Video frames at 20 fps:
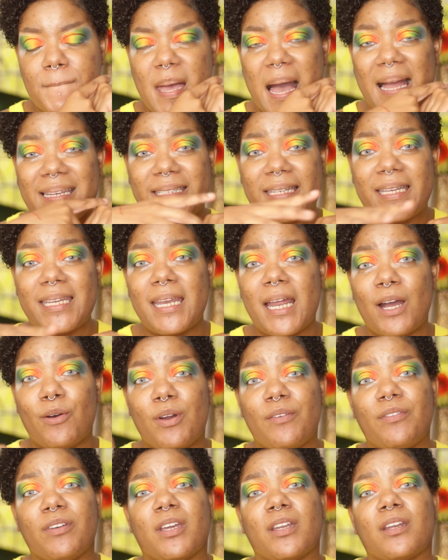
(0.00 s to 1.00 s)
I did,
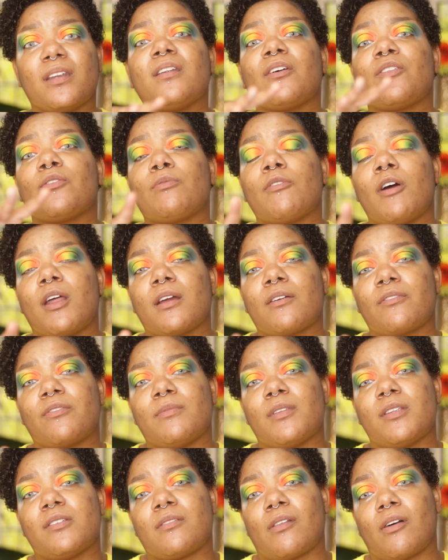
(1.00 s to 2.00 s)
however, get another product
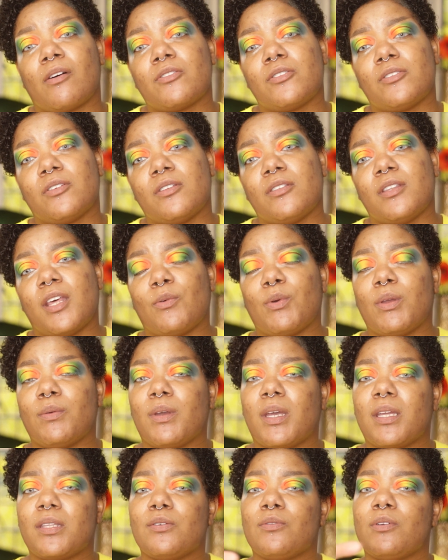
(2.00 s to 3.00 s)
from this launch that we will
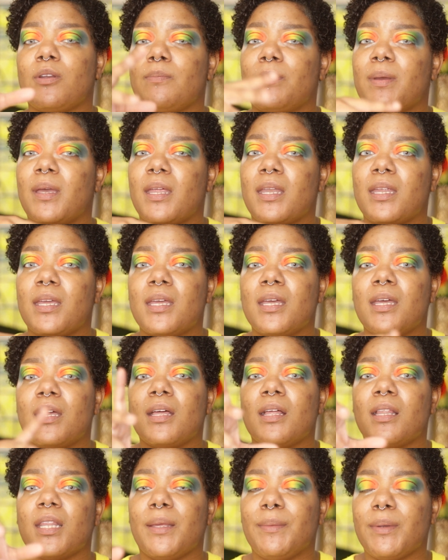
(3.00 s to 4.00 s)
get to in a bit.
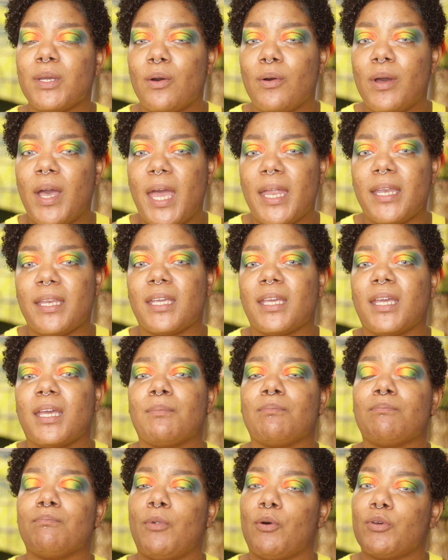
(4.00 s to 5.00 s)
Let me go ahead and
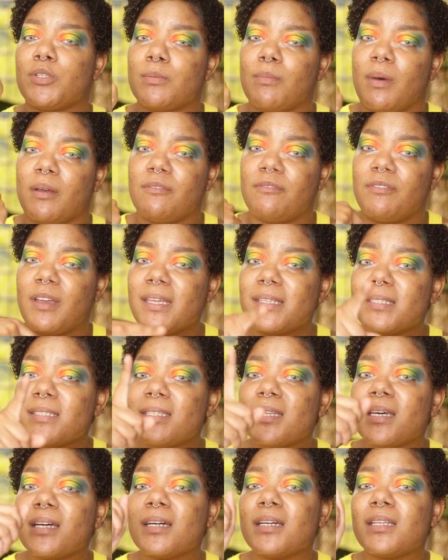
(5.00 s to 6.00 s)
get most of my face
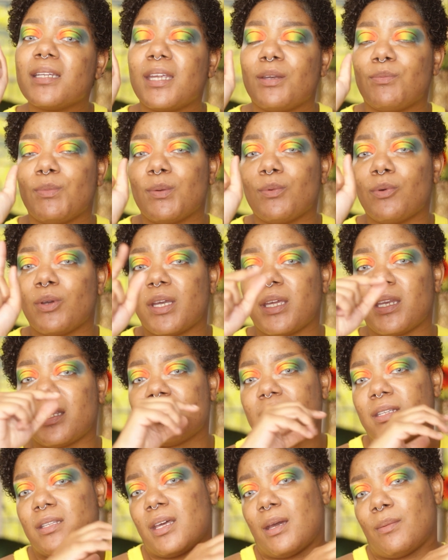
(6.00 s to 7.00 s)
done, and we will get
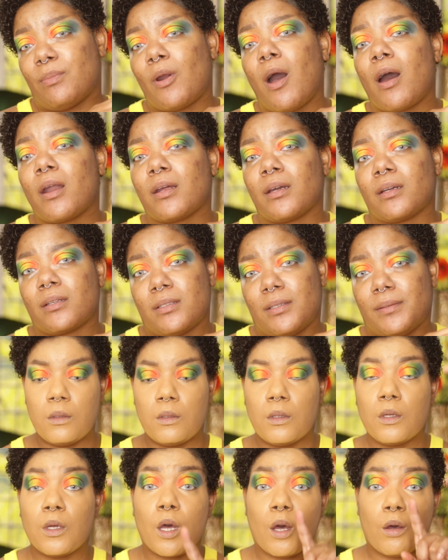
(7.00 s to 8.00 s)
into that product.
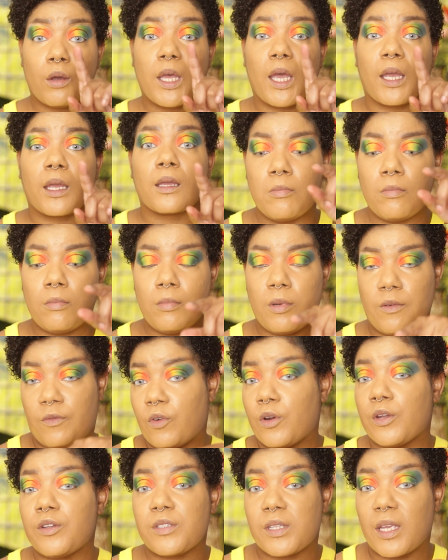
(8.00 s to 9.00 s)
Okay.
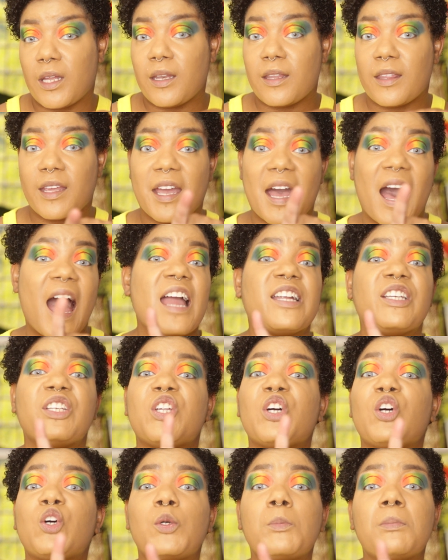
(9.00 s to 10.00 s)
Before you say anything, I
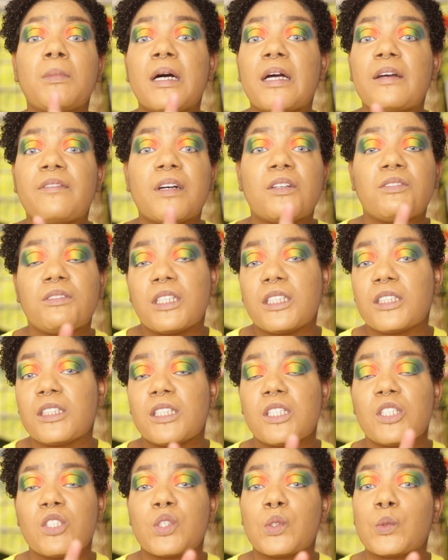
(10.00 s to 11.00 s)
know my
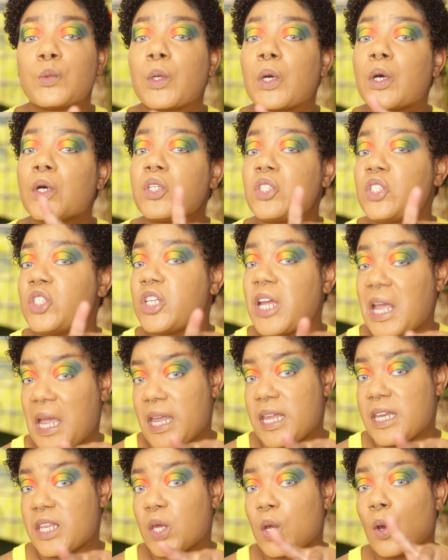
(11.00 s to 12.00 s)
foundation is the wrong
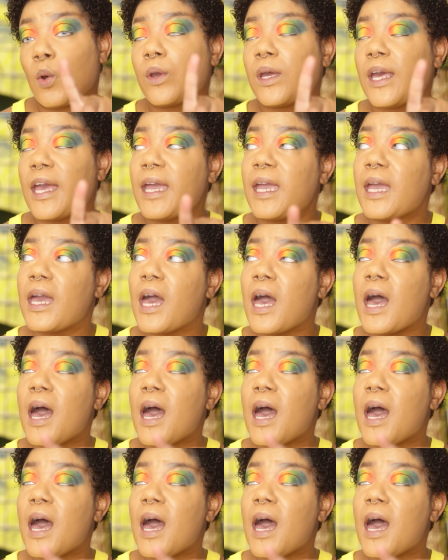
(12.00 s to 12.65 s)
shade, okay?